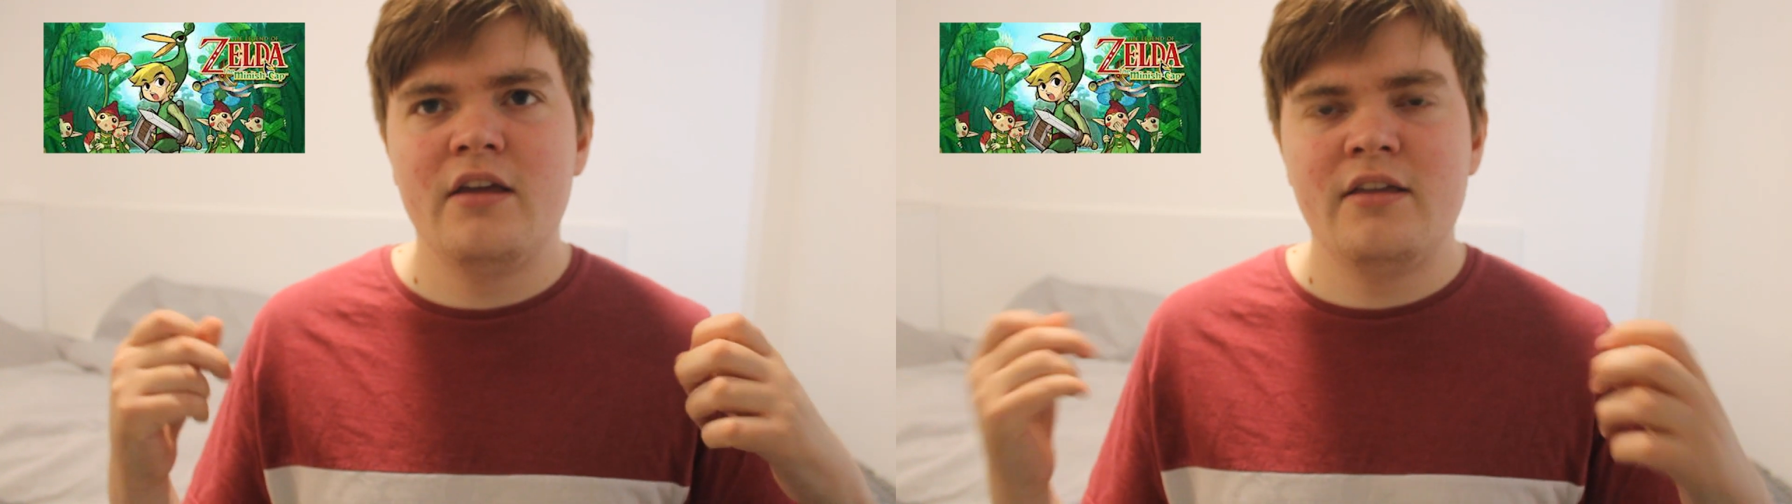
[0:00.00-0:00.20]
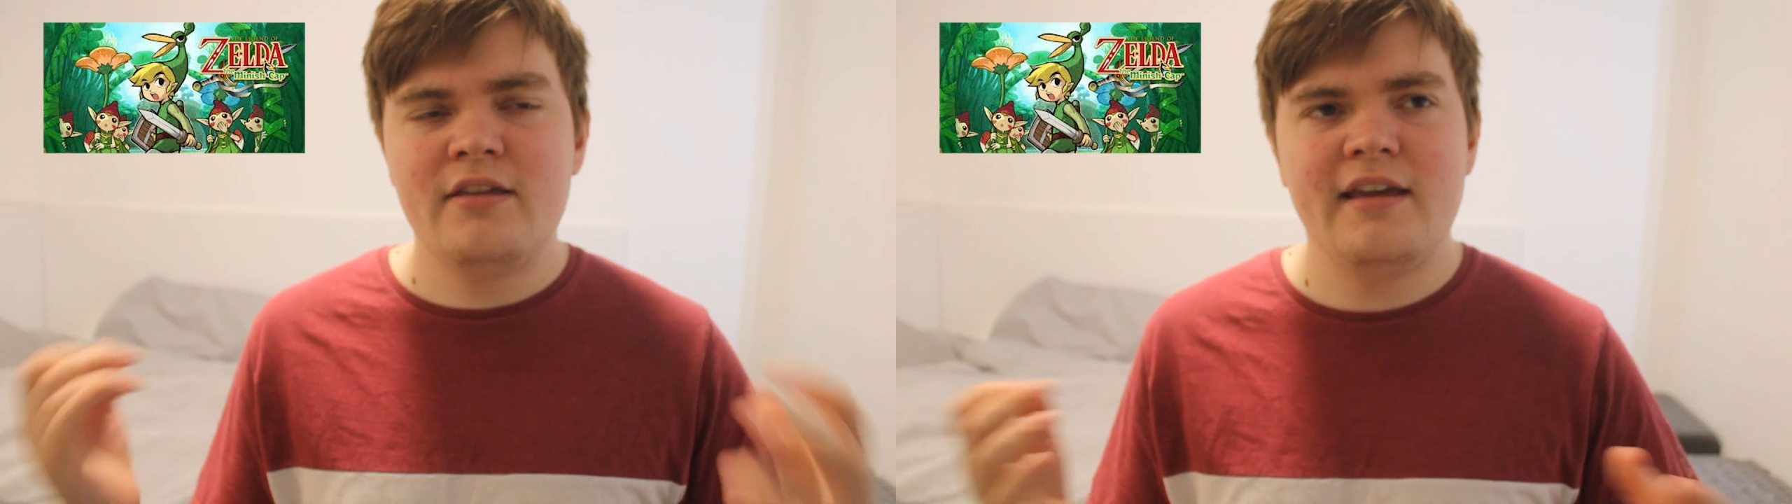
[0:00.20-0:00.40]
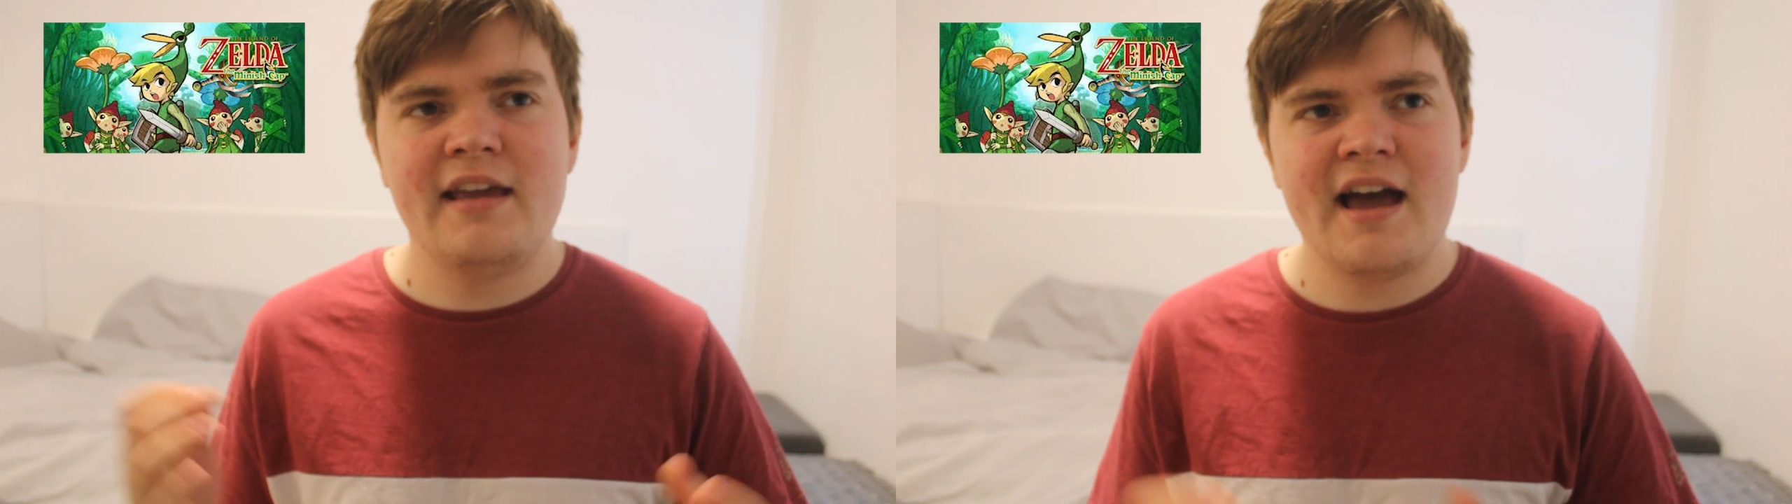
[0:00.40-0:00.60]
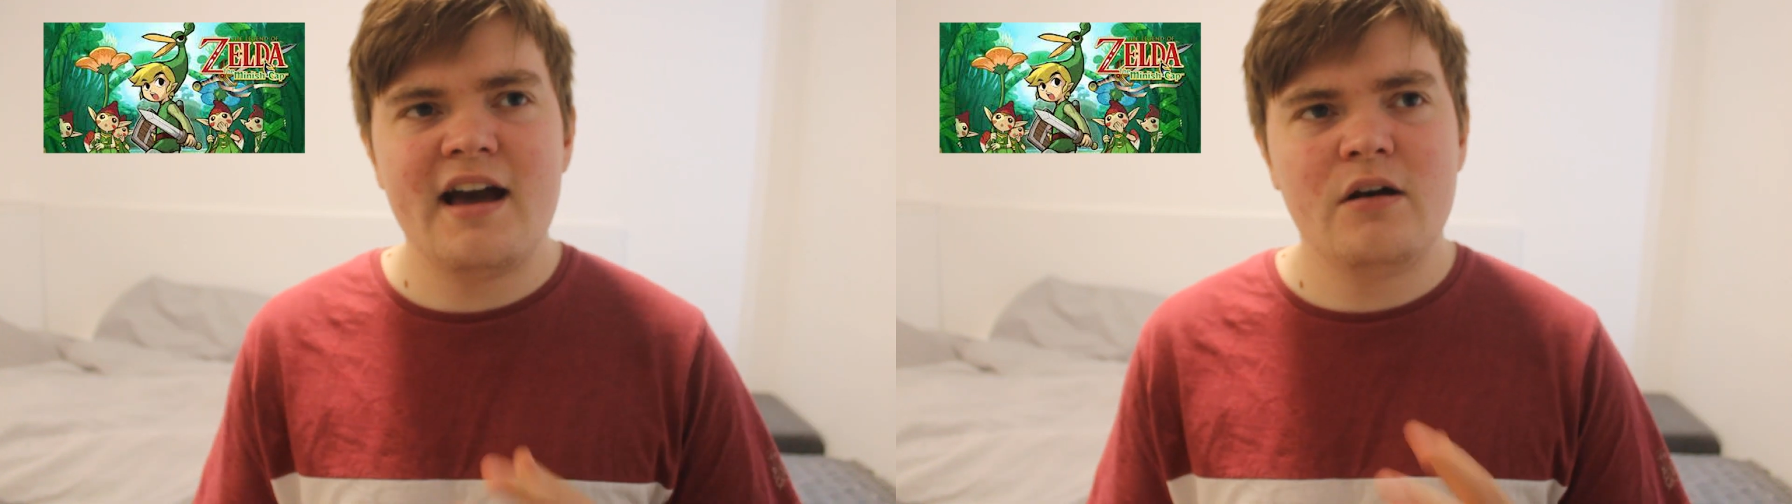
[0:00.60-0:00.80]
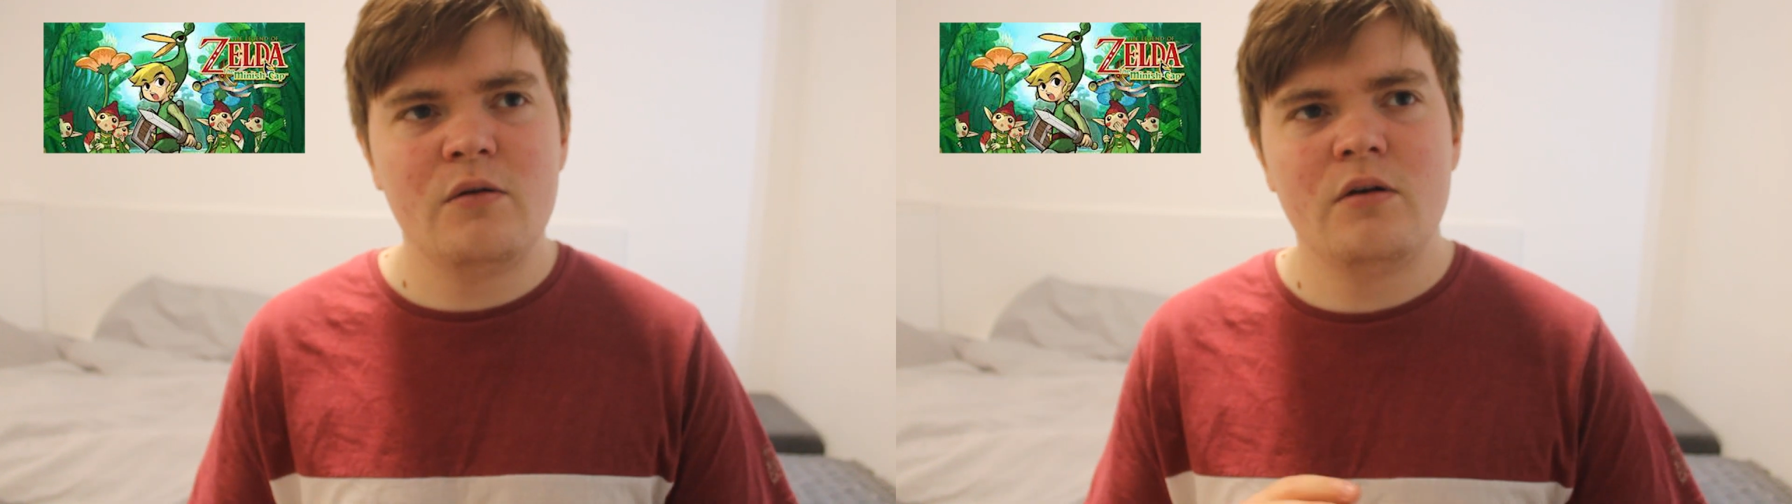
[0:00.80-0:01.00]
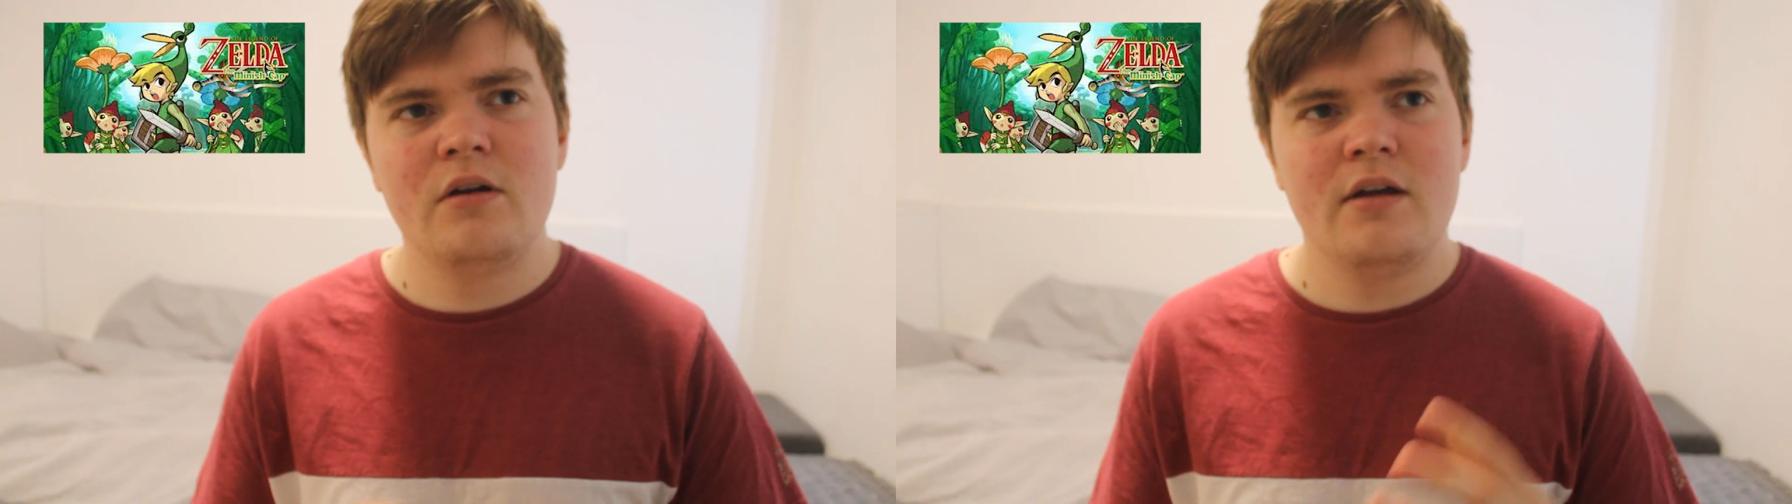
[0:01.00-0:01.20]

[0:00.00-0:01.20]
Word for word: see how